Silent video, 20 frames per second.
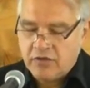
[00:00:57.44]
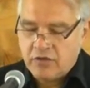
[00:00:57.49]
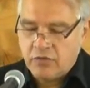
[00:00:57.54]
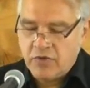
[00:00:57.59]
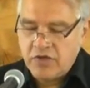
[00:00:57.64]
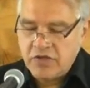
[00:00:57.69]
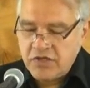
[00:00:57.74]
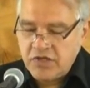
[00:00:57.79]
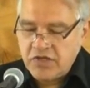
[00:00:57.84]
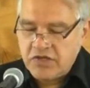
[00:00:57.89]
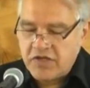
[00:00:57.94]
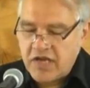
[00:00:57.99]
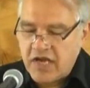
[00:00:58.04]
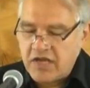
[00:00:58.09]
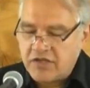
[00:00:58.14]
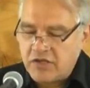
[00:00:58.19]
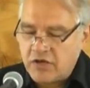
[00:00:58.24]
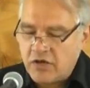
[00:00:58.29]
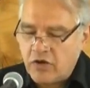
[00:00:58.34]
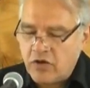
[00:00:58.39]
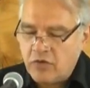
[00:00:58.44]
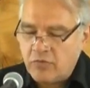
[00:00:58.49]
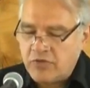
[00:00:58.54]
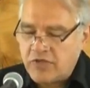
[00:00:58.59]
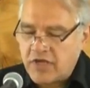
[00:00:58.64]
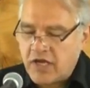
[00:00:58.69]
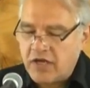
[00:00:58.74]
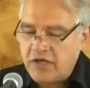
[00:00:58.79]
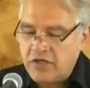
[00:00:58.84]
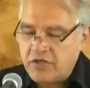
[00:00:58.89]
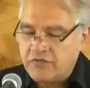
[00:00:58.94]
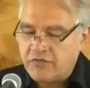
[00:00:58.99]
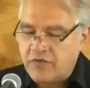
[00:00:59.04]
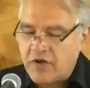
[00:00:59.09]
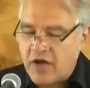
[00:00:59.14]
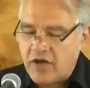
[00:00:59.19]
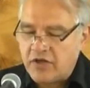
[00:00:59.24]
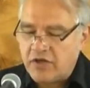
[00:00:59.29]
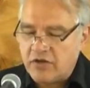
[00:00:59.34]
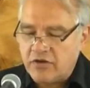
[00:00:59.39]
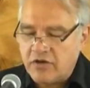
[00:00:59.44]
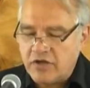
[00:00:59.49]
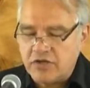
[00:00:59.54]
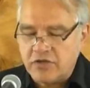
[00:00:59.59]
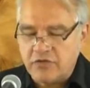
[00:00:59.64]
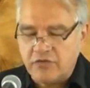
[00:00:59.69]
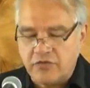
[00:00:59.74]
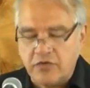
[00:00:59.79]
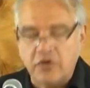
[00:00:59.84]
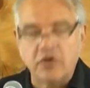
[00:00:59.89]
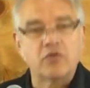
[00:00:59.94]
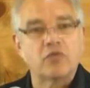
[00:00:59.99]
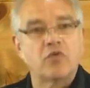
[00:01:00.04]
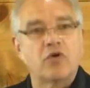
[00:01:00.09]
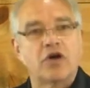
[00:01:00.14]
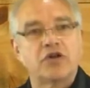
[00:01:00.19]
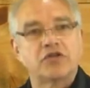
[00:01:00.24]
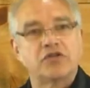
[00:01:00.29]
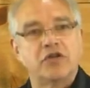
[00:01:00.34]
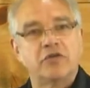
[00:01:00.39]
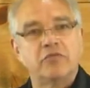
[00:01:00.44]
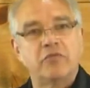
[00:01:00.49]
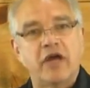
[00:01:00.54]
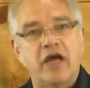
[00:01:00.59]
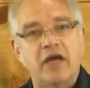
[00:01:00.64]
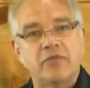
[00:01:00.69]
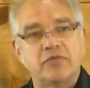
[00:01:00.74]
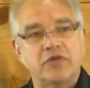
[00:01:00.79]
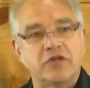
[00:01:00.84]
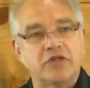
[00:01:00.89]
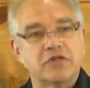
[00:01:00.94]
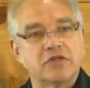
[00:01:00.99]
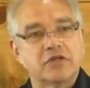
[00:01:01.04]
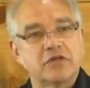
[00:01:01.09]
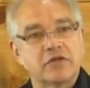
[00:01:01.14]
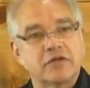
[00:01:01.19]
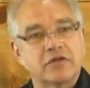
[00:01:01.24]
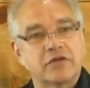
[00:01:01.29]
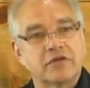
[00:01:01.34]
the reason he stays at home is that his father is a foot washing Baptist.